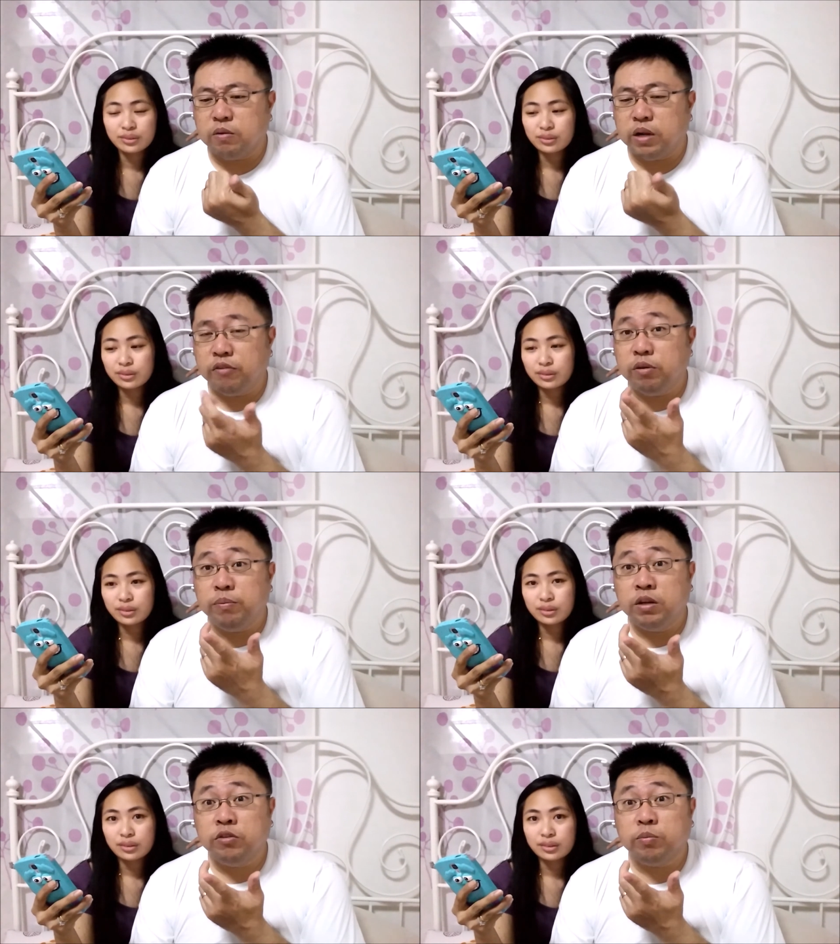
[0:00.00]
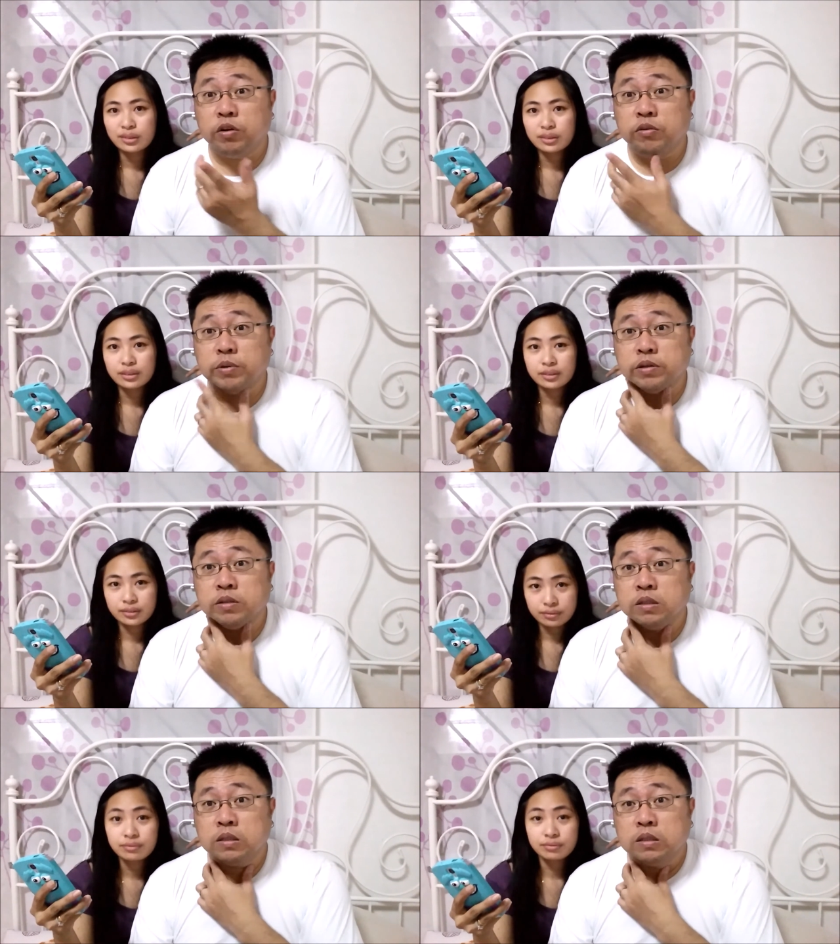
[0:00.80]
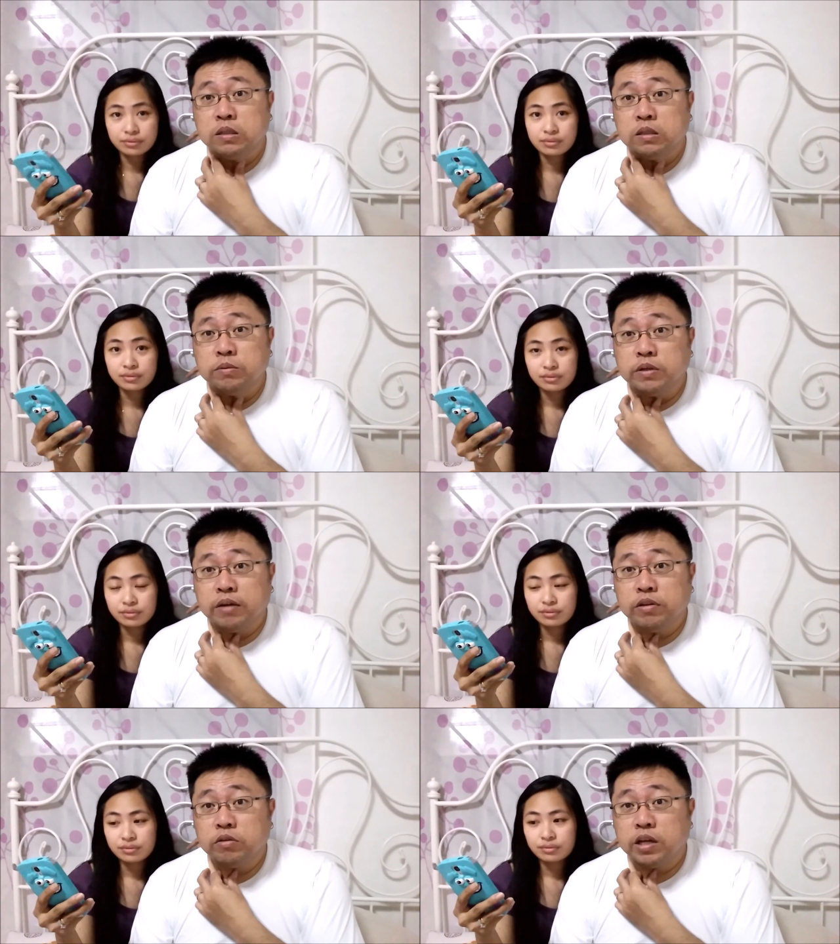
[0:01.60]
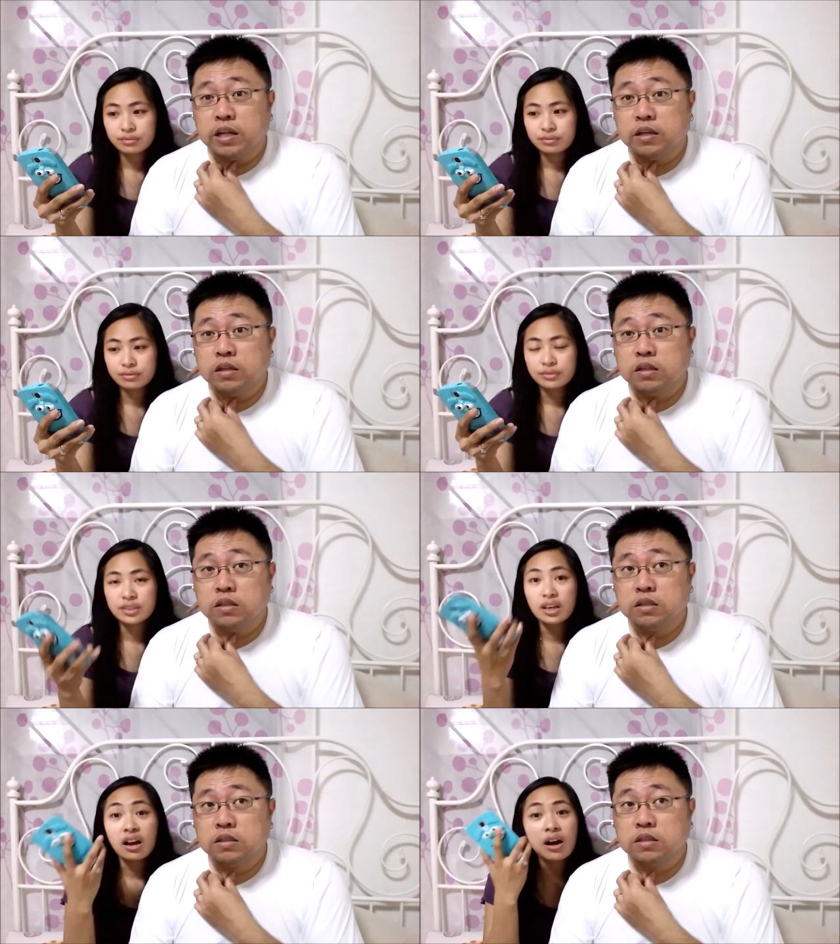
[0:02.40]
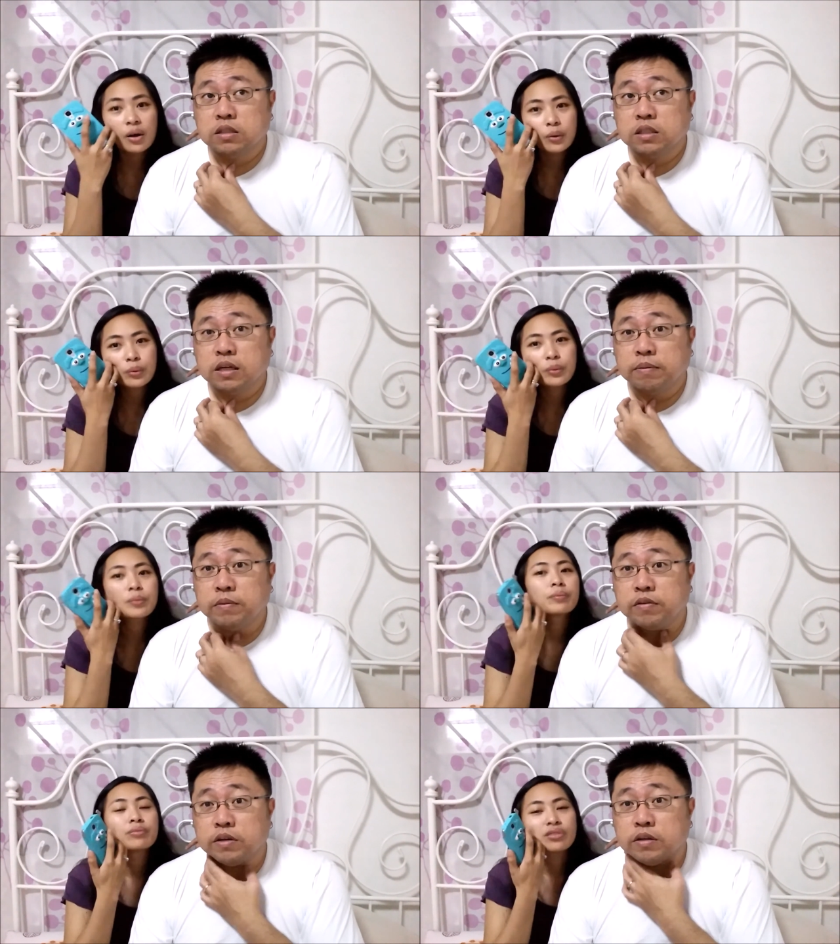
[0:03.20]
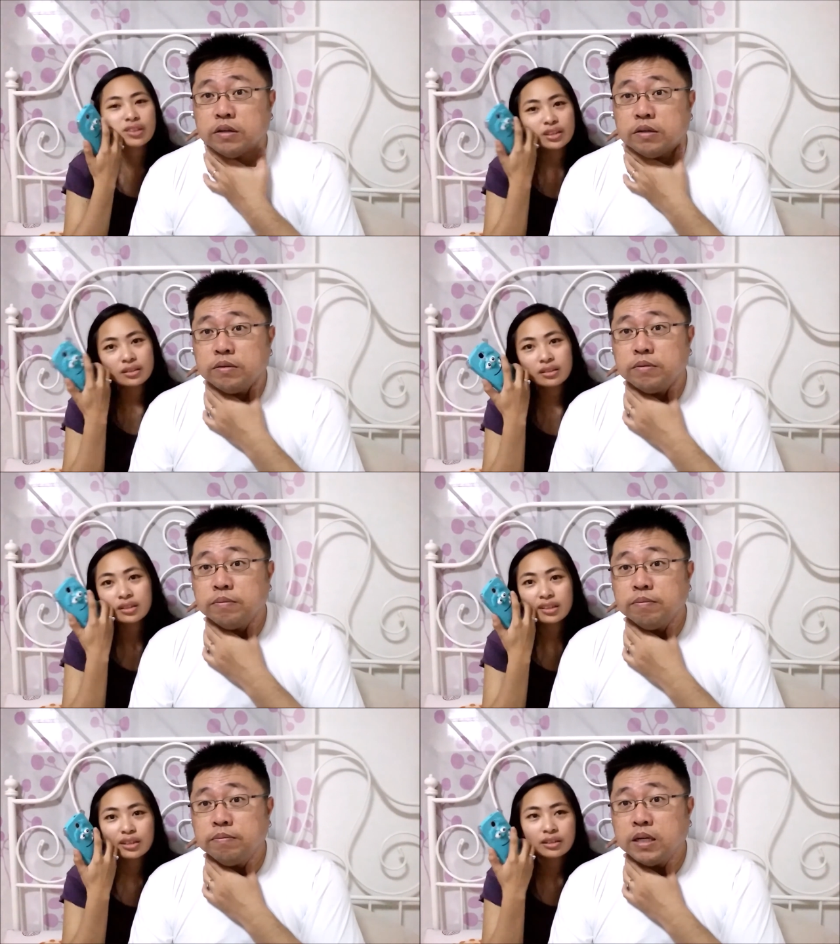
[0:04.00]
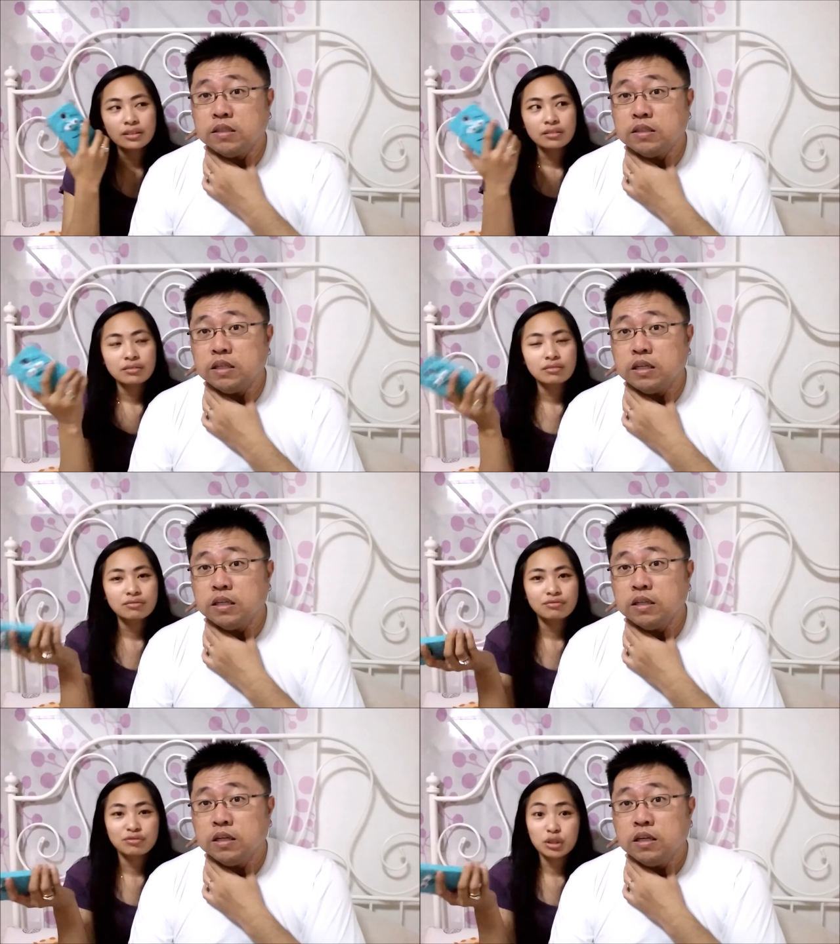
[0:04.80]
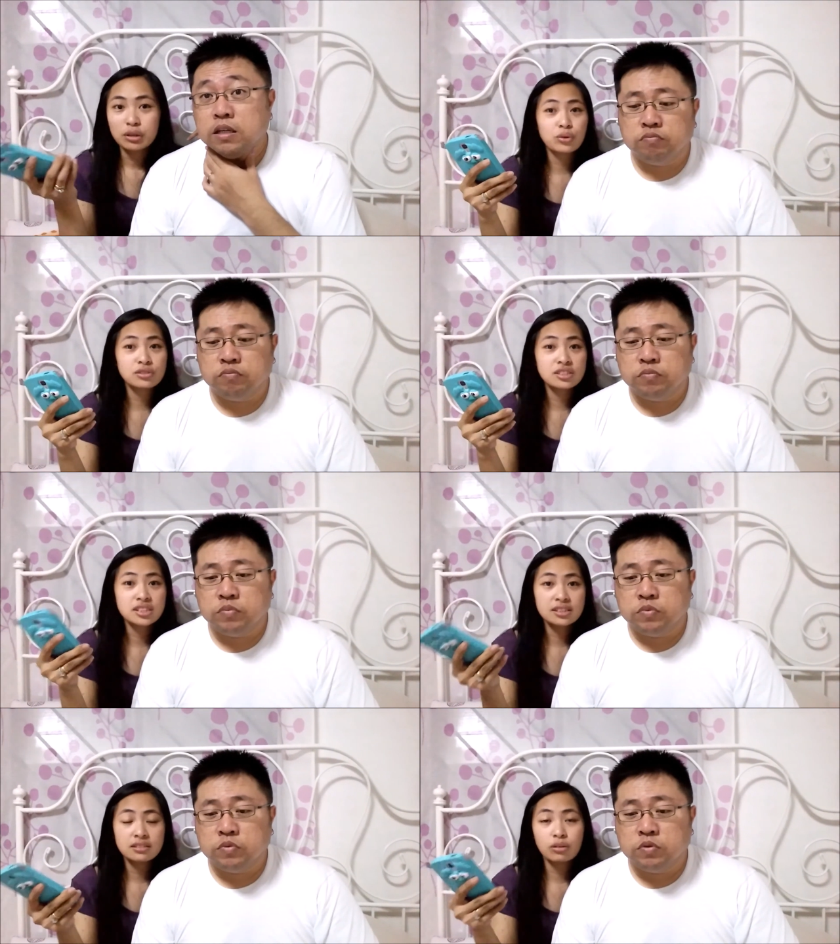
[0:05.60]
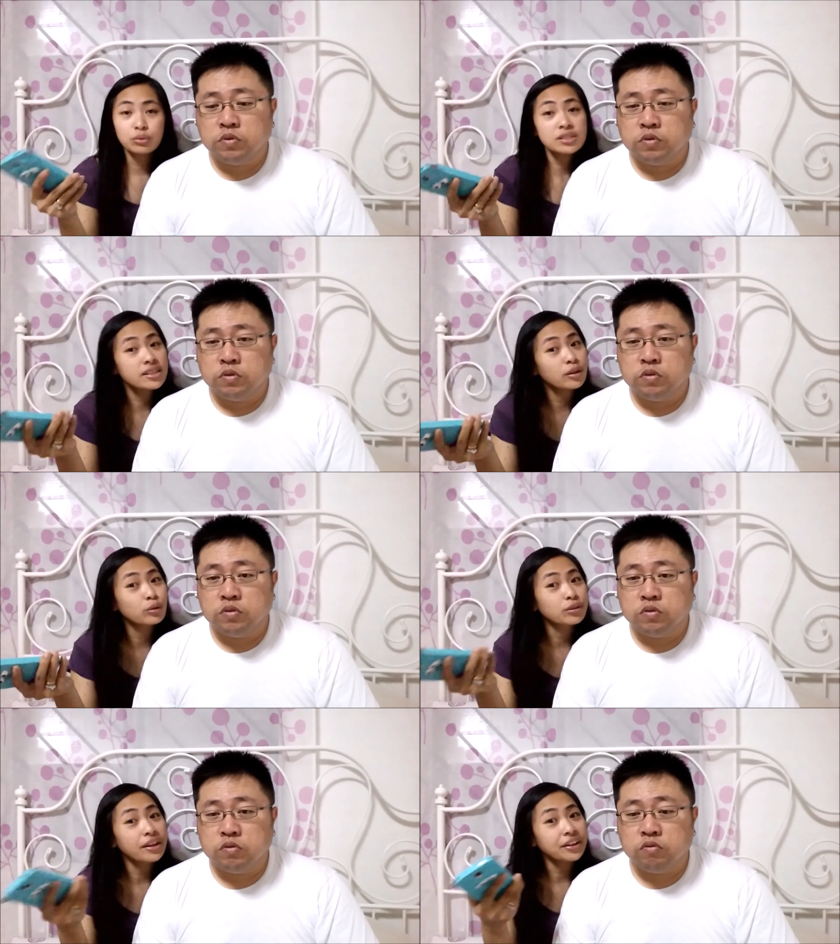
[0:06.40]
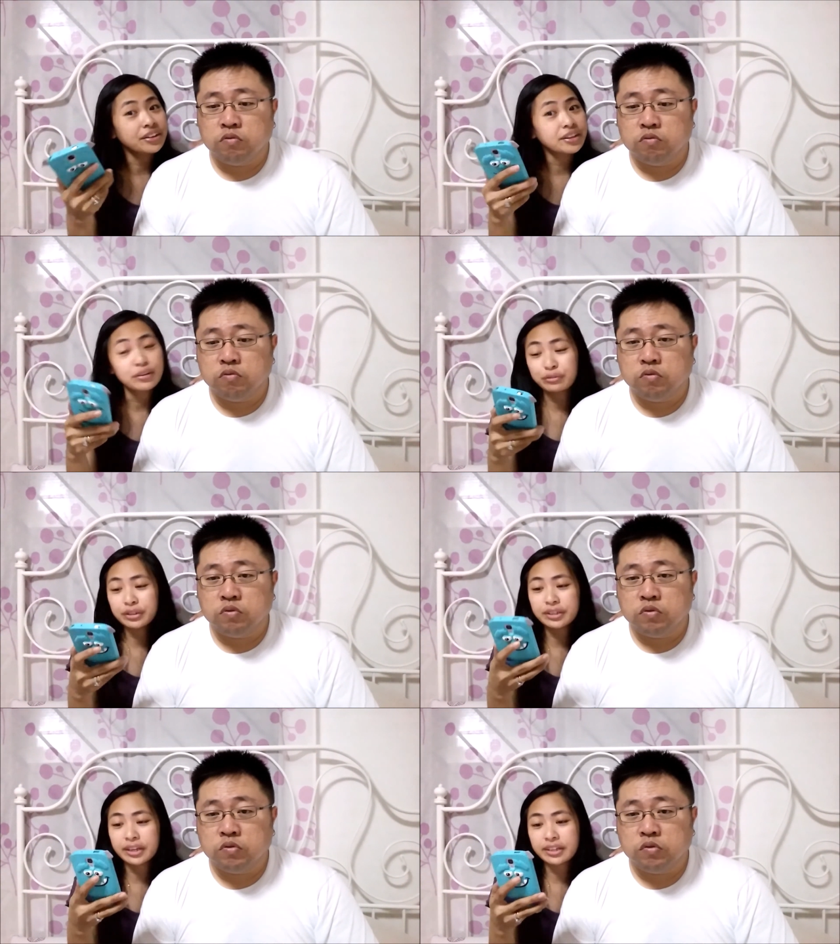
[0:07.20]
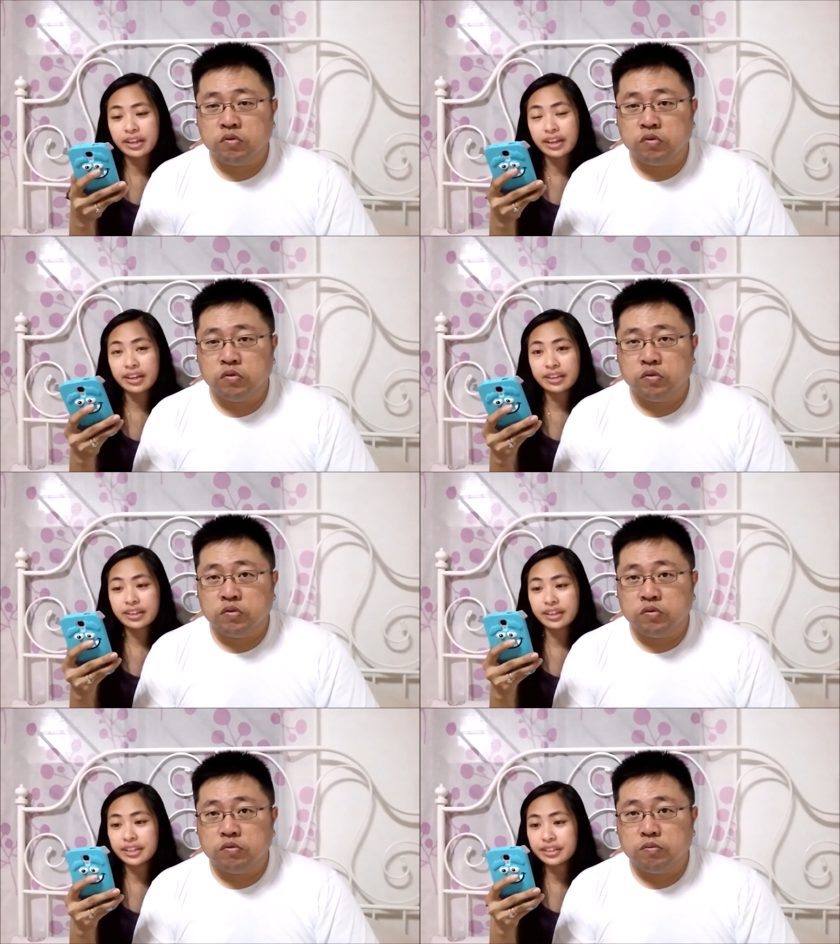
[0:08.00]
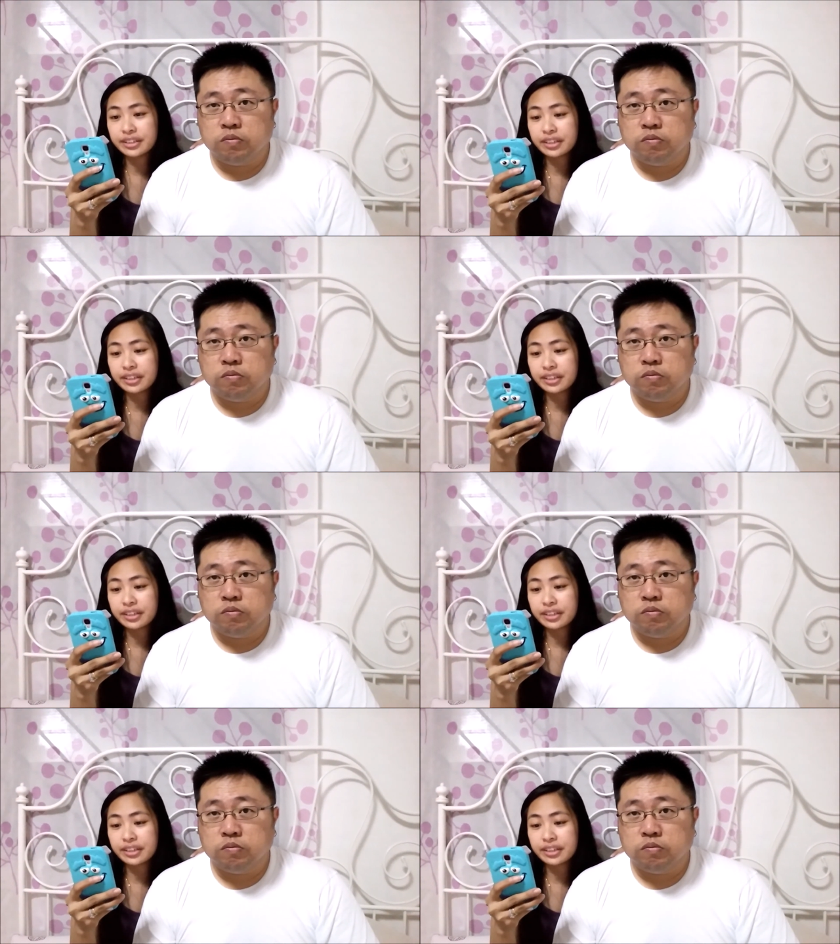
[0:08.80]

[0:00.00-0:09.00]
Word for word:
Speaker 1: whatever meals possible, we'll have it together.
Speaker 2: Yeah.
Speaker 1: Yep, it's a must thing.
Speaker 2: Yeah, of course, always say good night every night, and